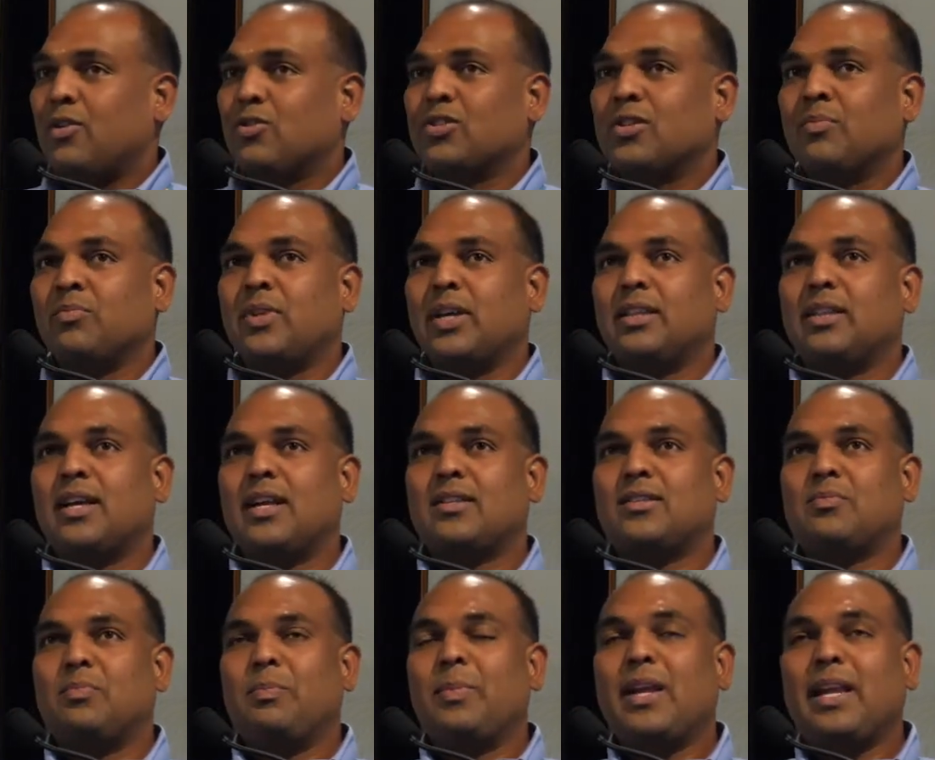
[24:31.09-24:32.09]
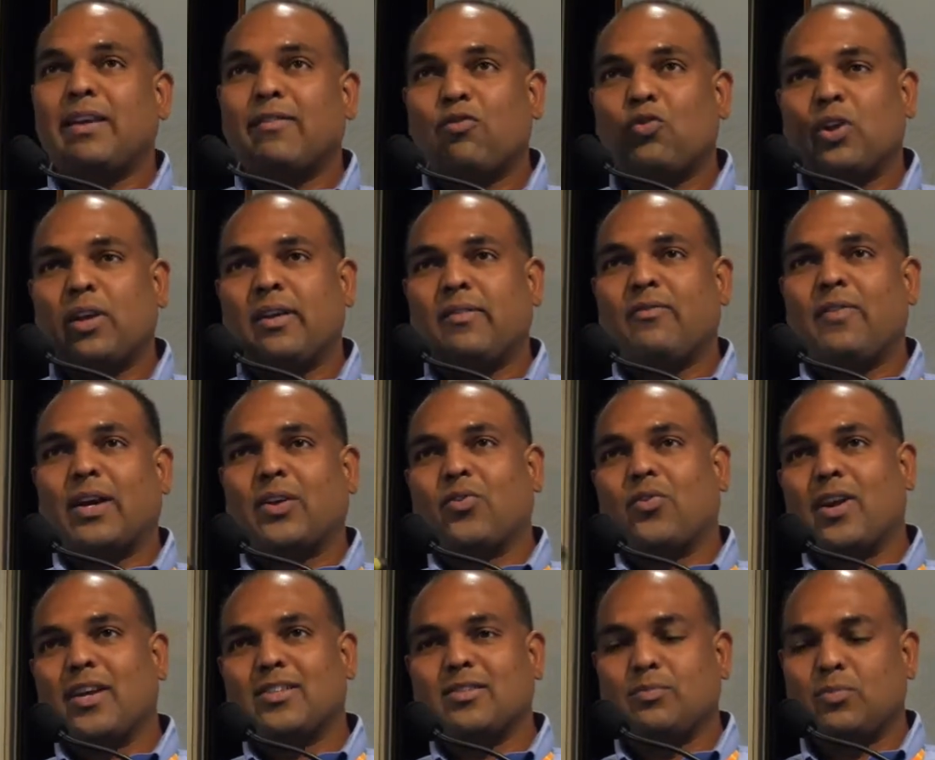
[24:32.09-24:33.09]
to something that's meaningfully
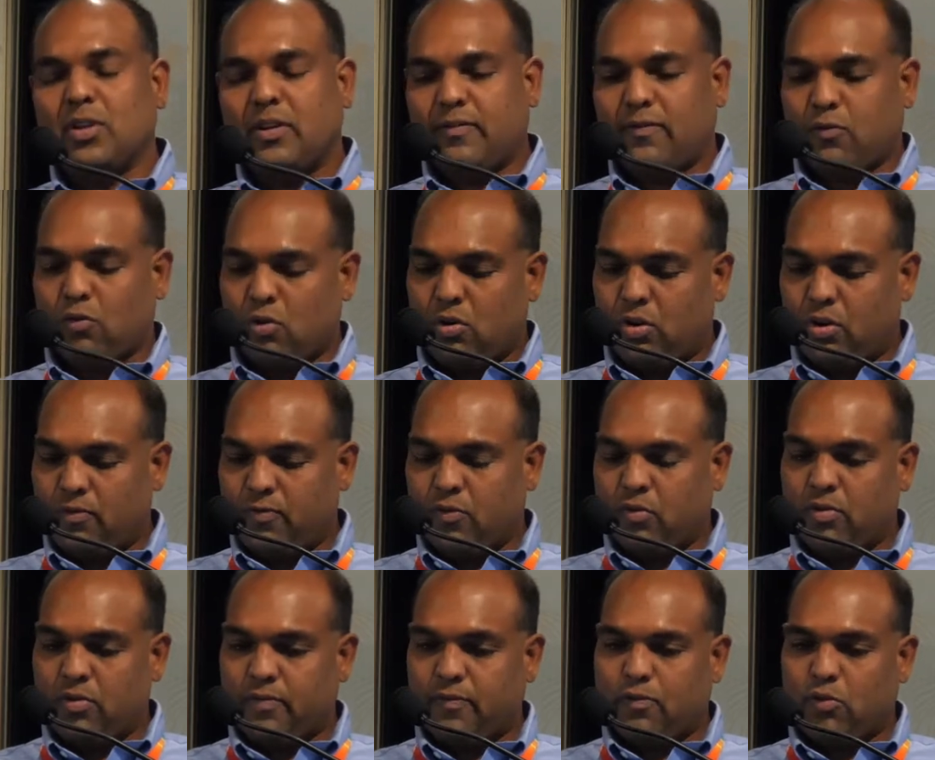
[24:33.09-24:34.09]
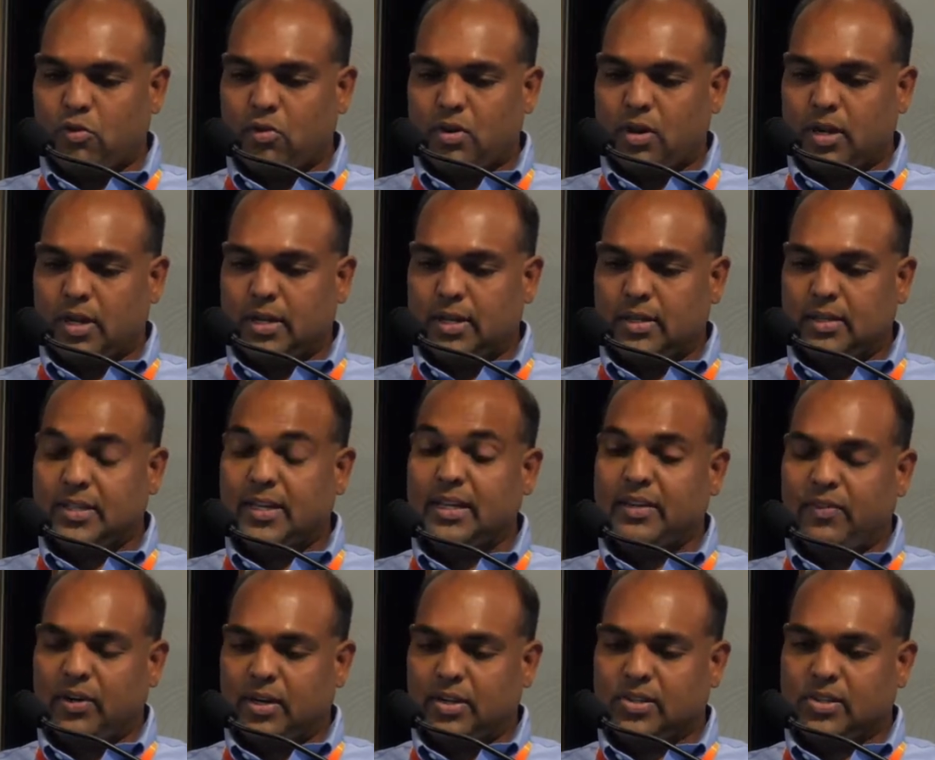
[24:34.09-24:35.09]
vectorizable for
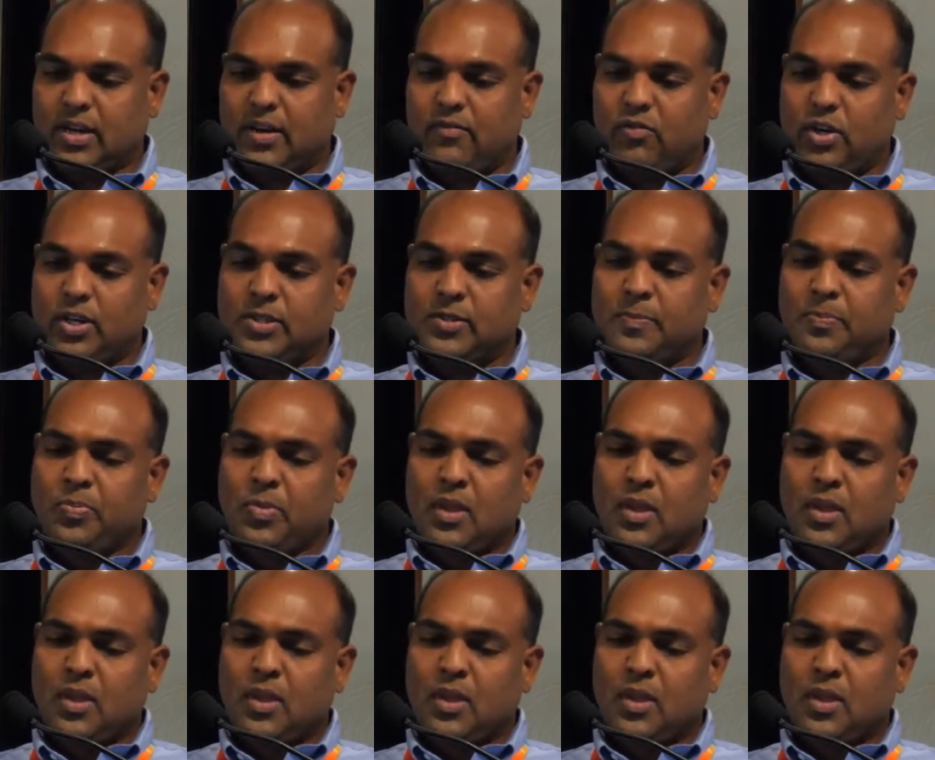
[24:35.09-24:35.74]
scientific discoveries.